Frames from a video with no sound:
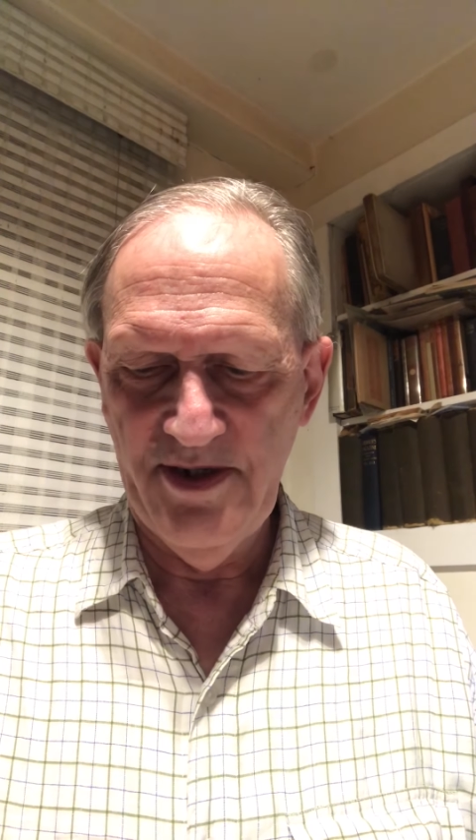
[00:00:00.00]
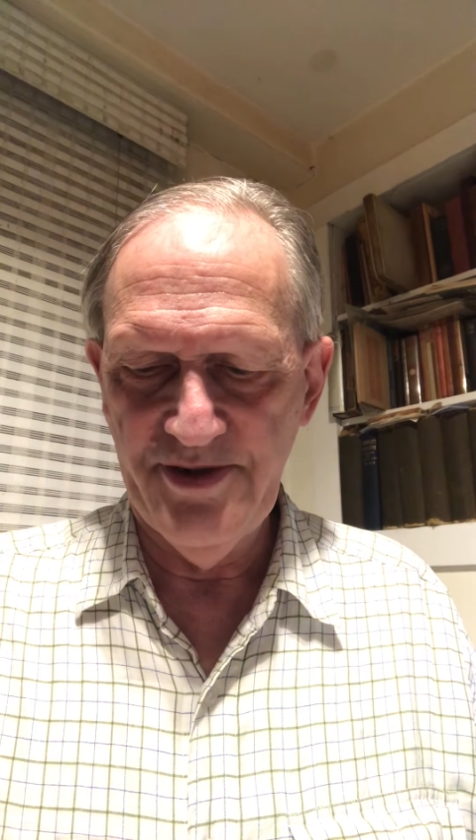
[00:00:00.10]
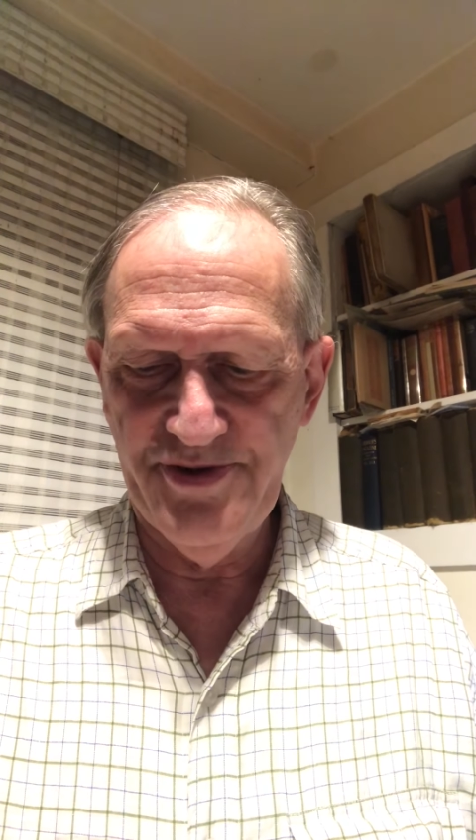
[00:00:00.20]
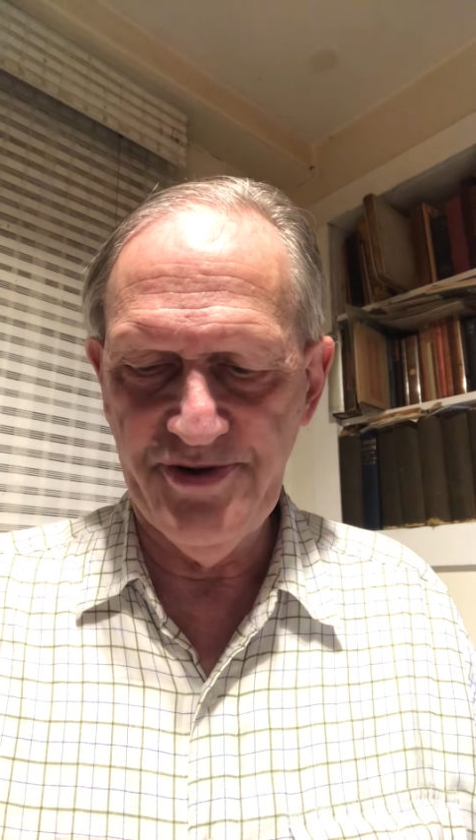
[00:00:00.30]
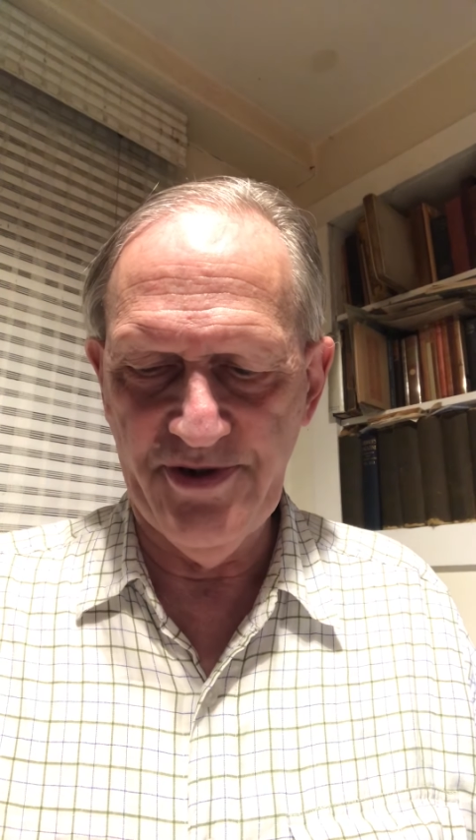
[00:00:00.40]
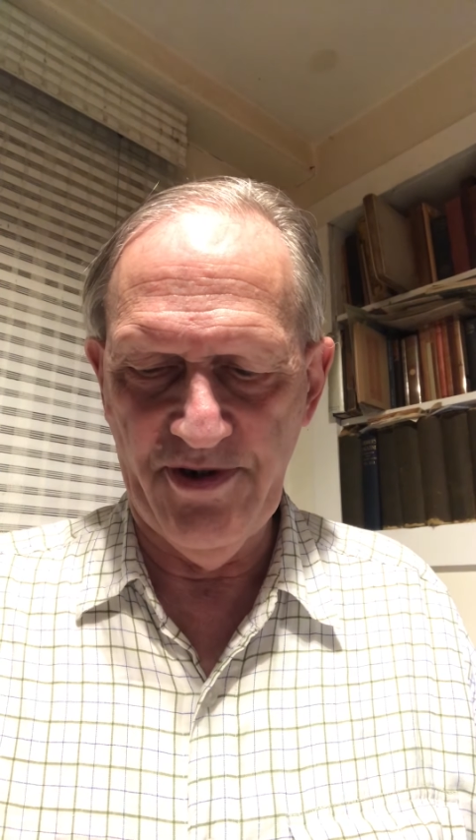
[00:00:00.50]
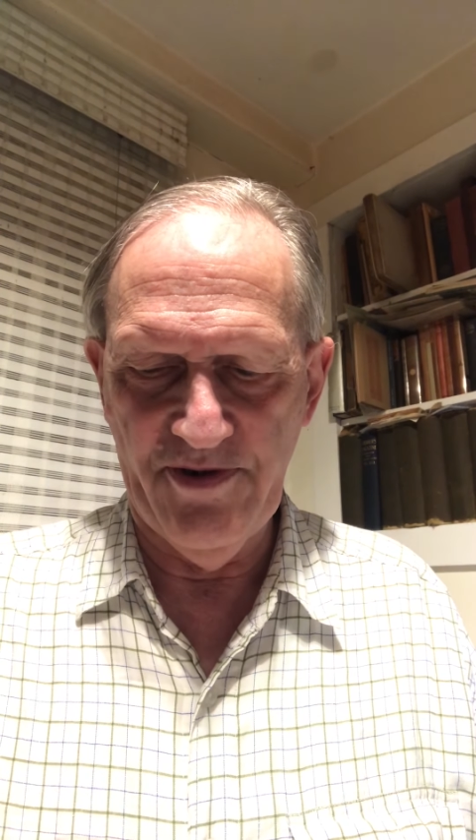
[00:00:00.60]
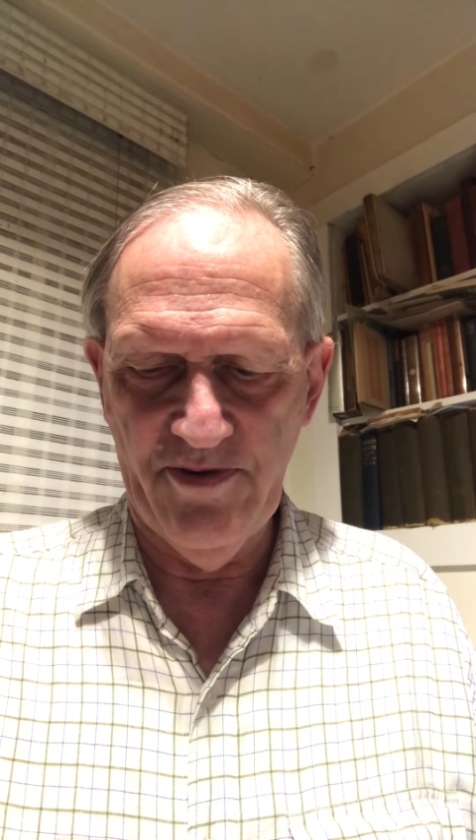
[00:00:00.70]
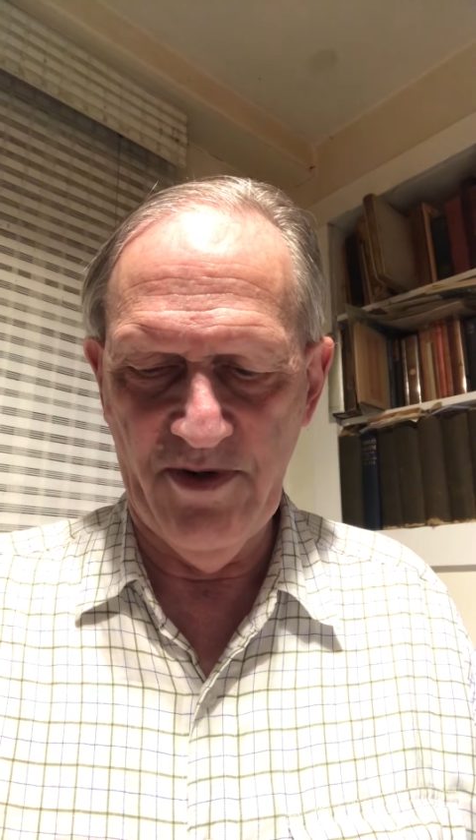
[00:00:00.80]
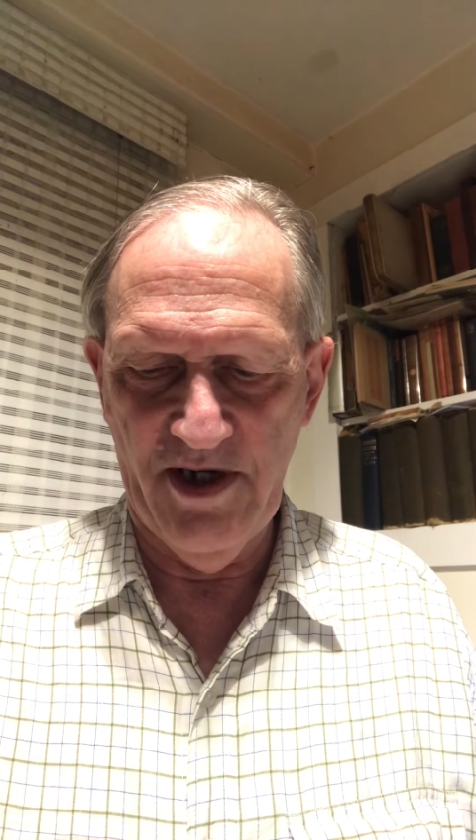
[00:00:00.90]

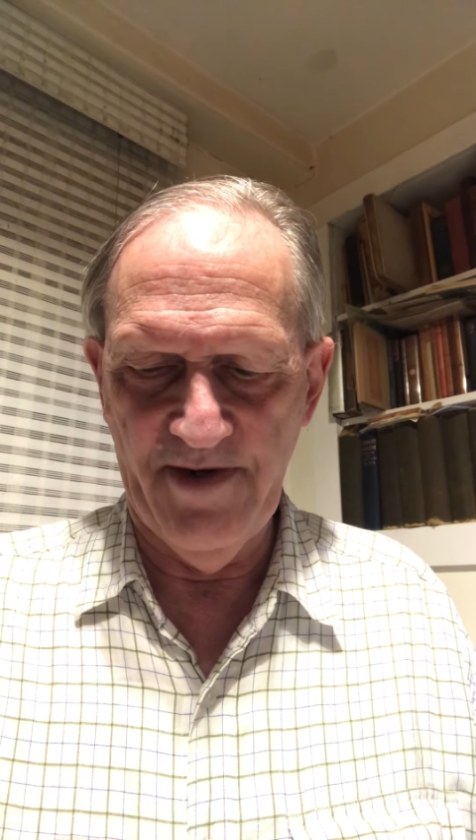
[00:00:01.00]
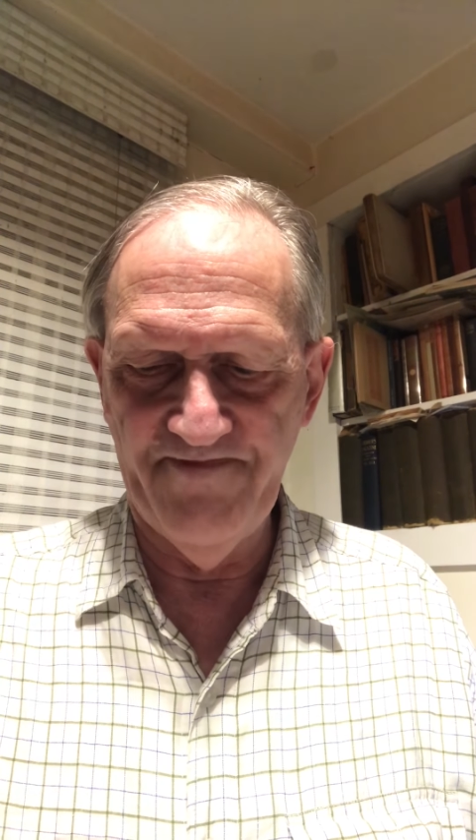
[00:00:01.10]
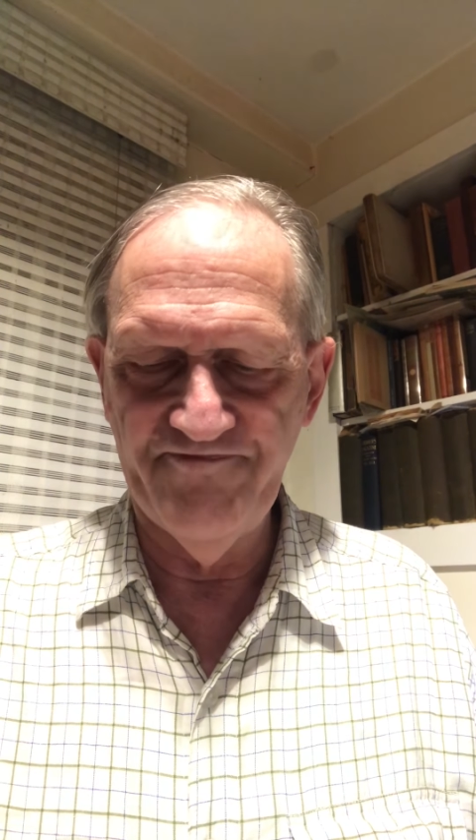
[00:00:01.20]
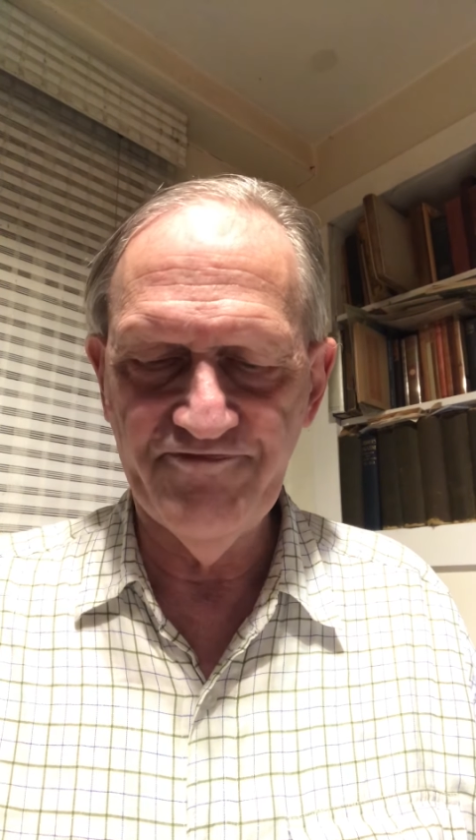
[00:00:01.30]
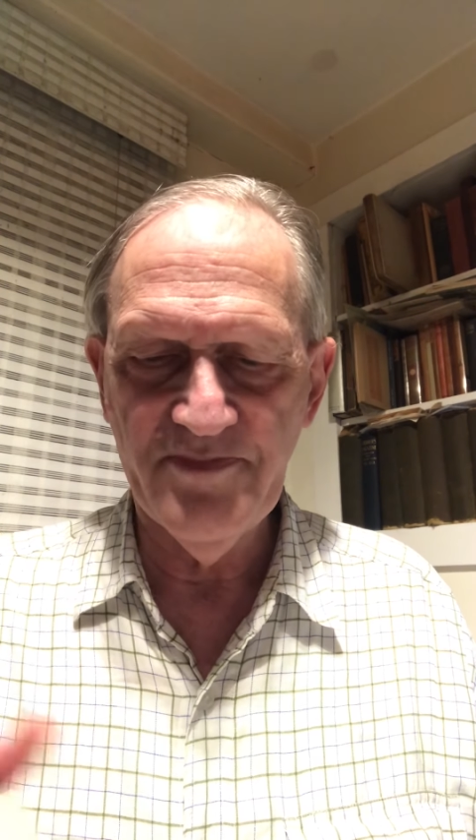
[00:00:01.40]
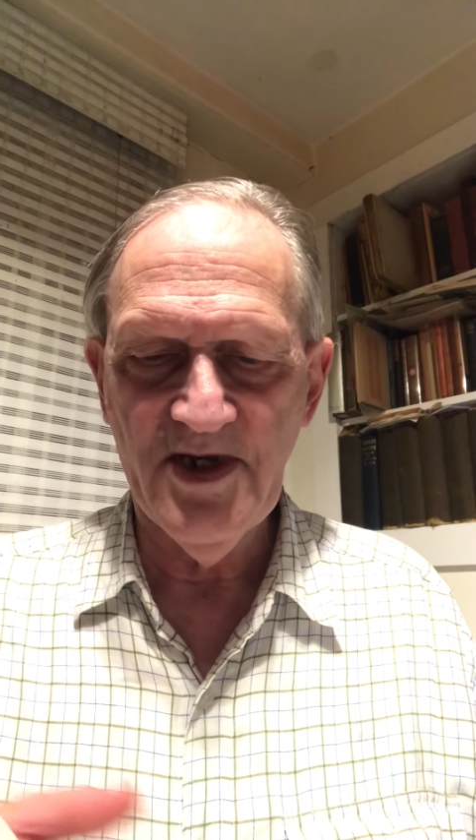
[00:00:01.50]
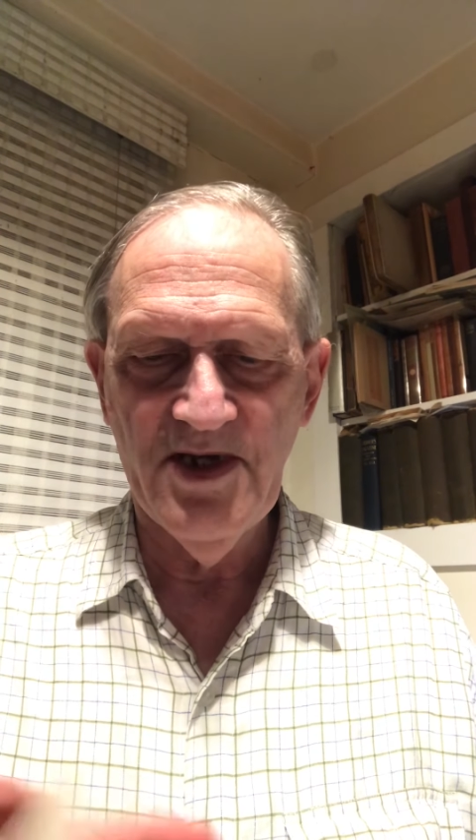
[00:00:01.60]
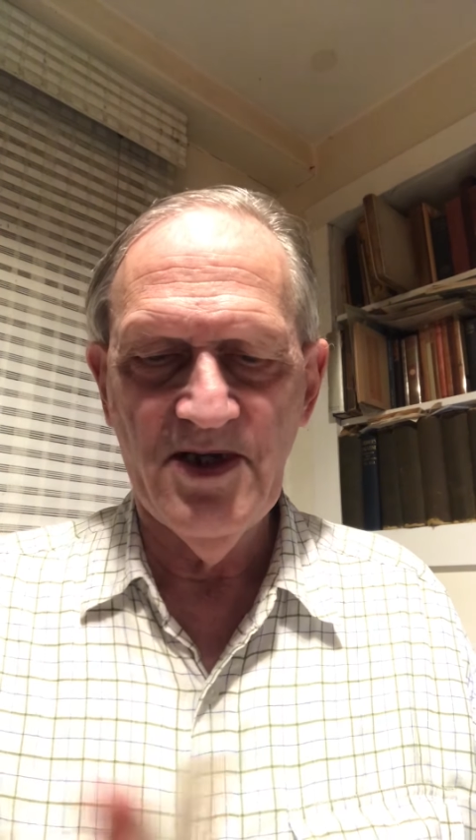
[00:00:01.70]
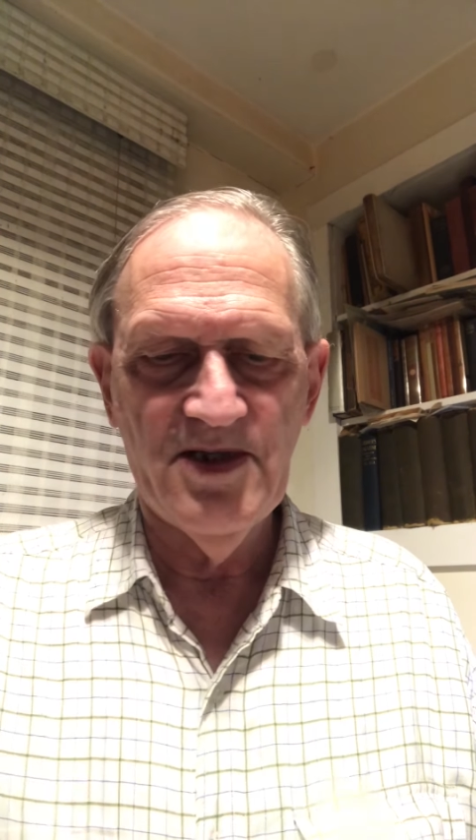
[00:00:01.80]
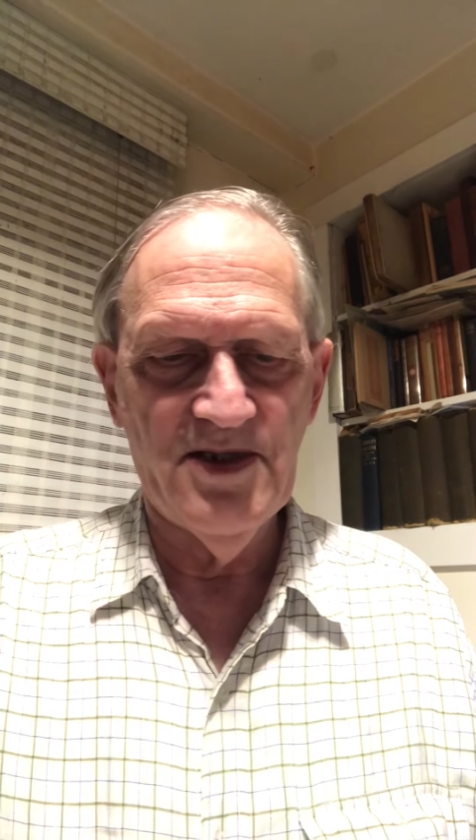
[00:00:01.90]
So
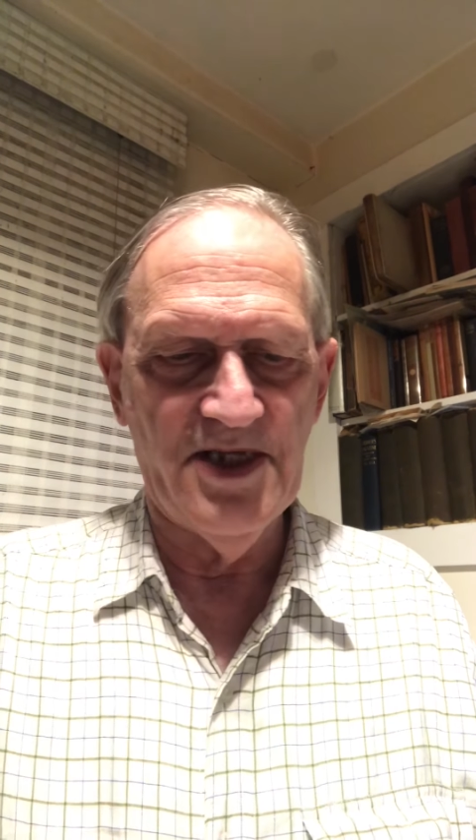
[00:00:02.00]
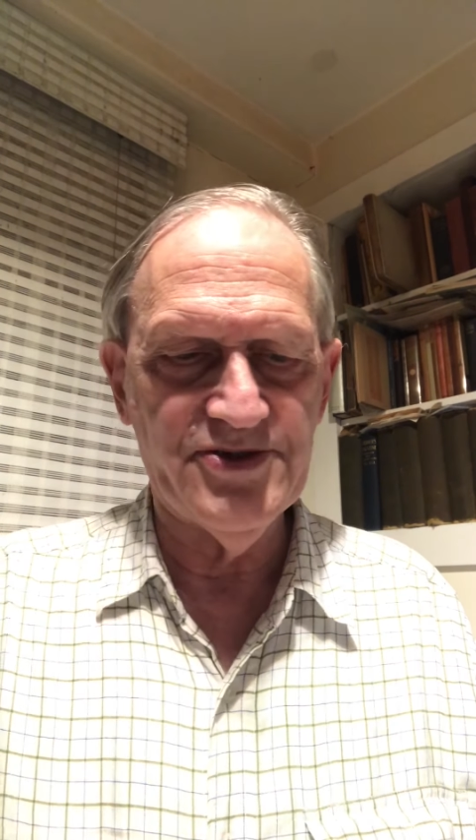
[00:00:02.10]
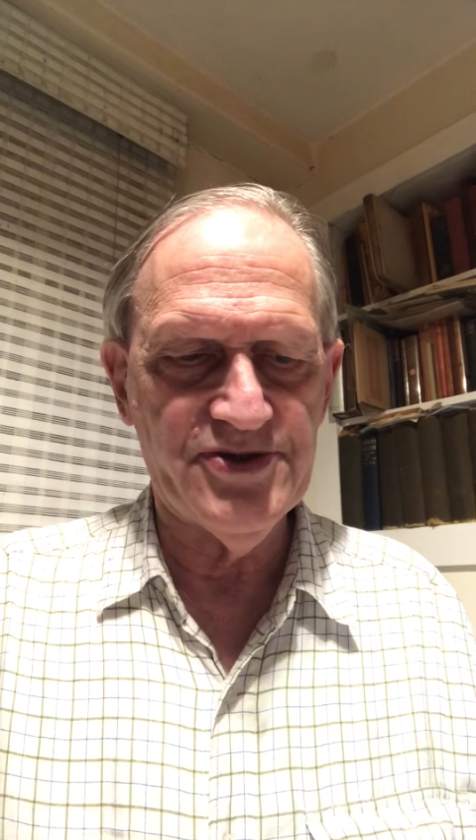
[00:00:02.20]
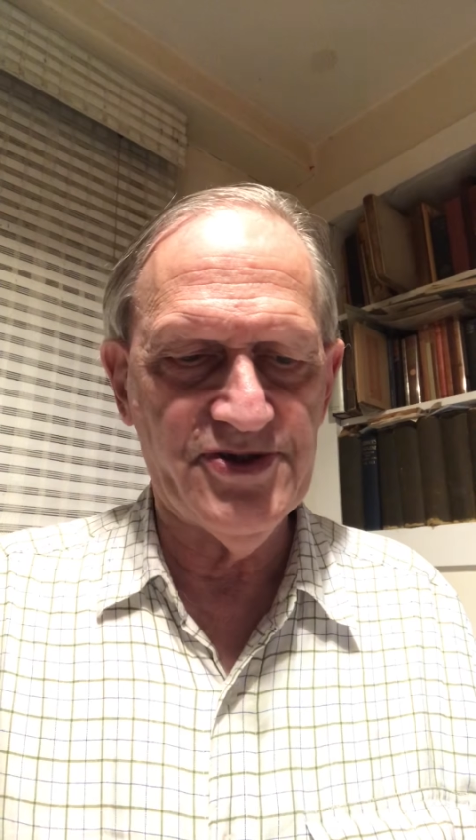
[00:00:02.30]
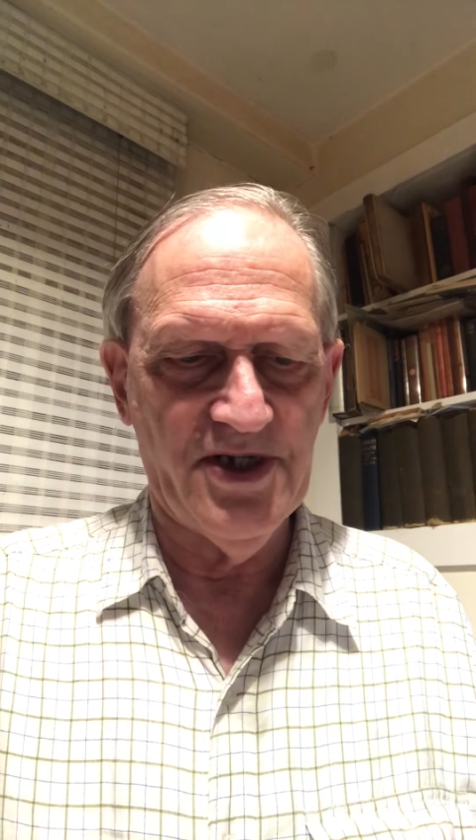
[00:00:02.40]
let's